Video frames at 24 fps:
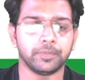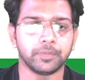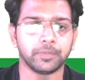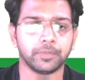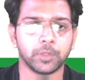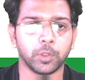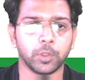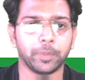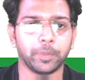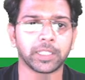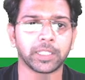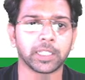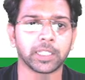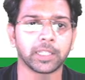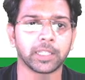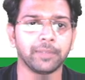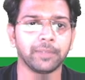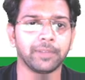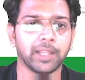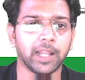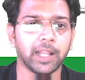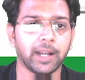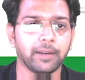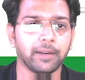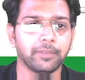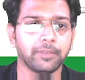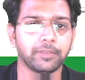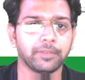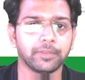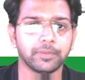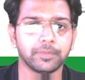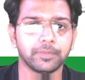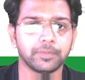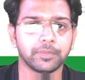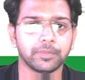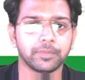you basically will have
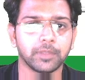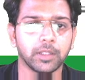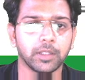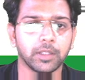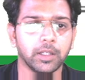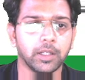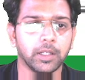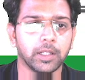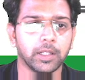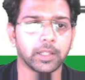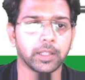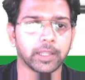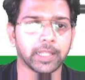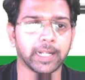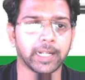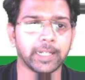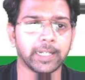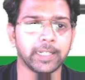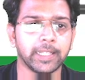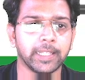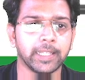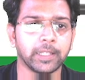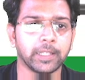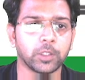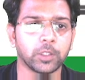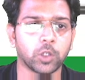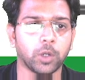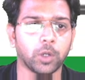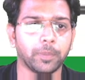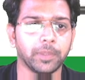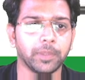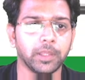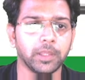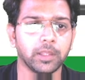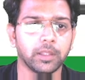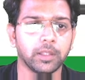99
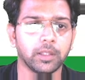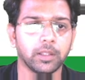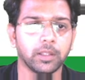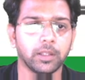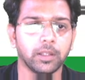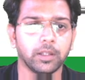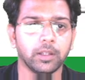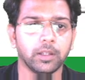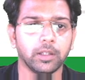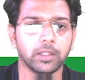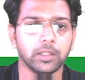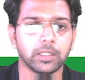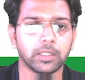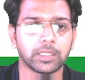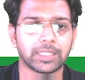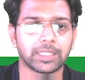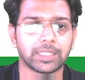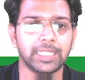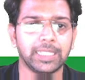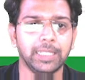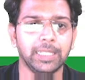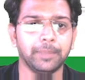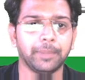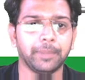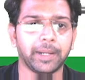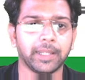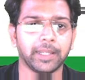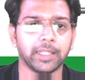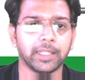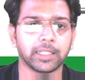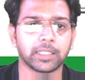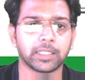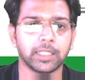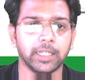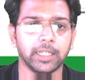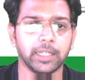common C
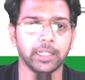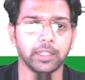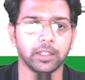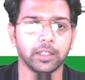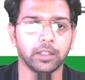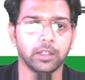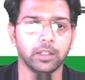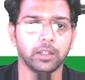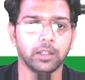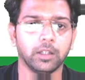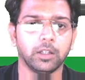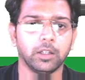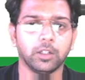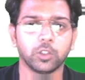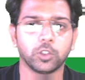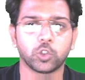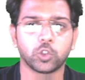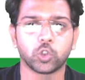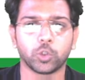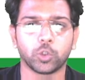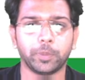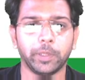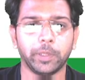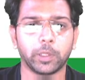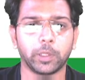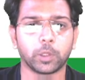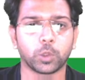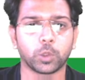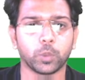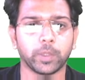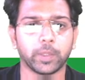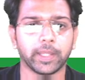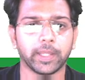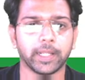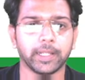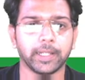minus A should be equal to
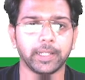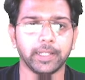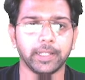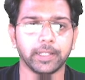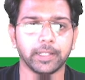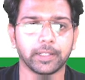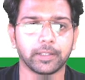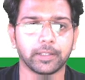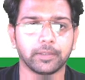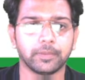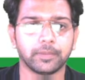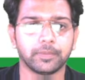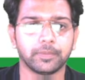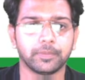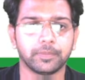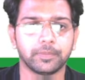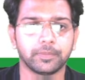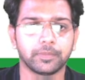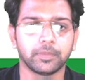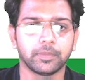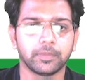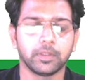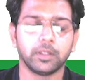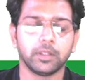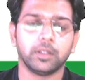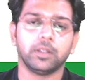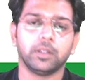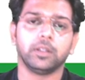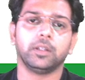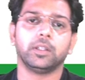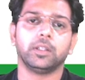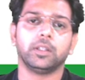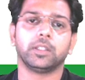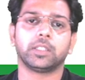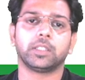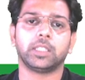198.
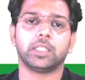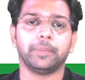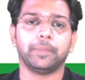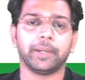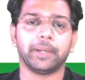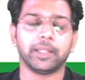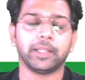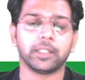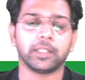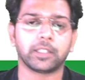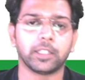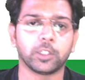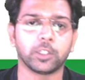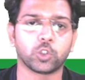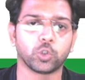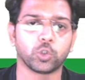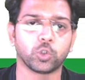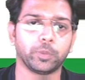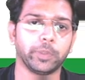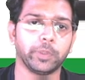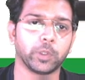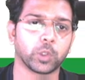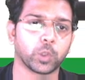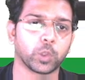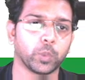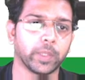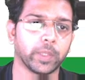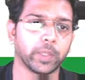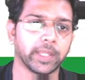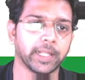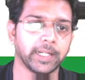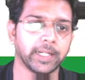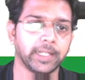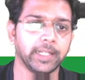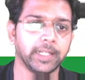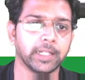C minus A should be equal to
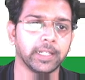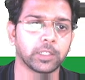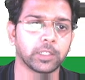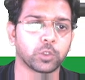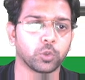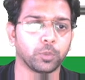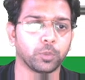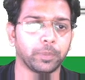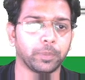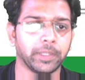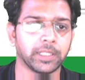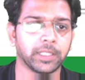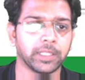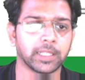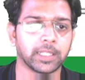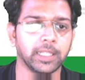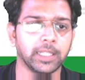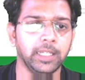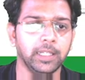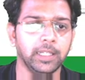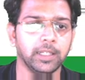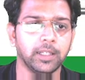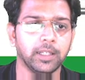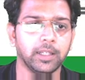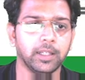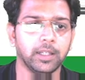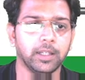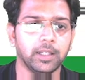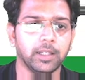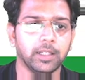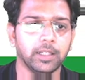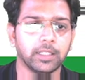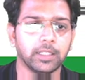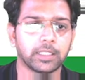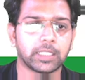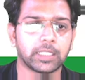198. So basically
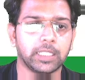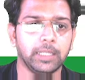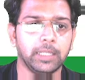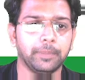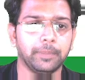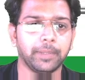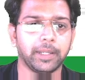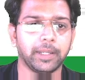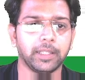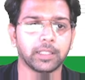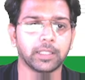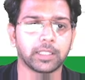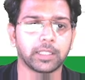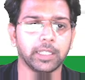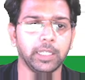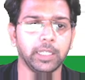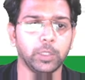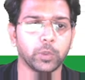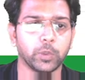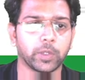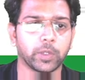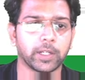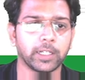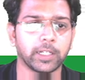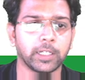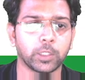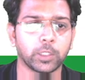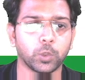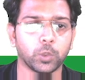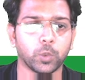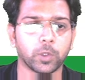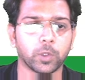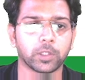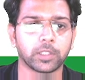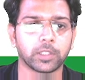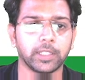C minus A you are getting
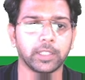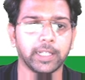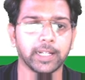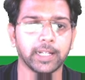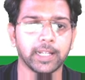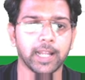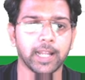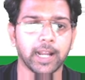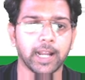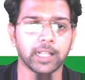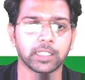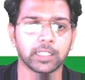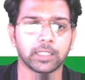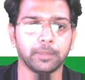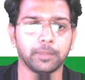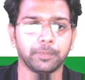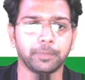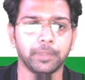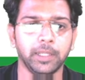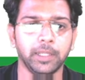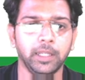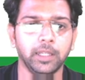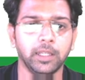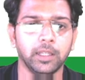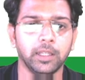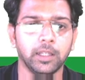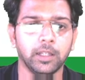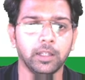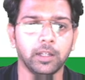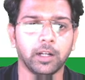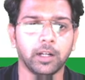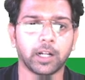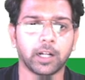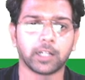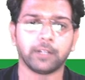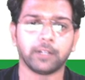towards the end as simply
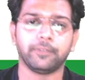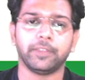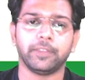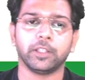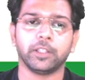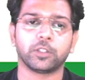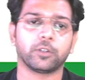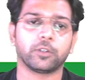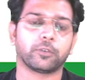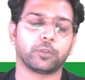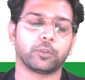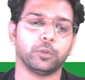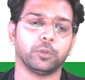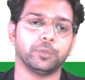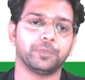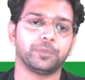a difference of 2.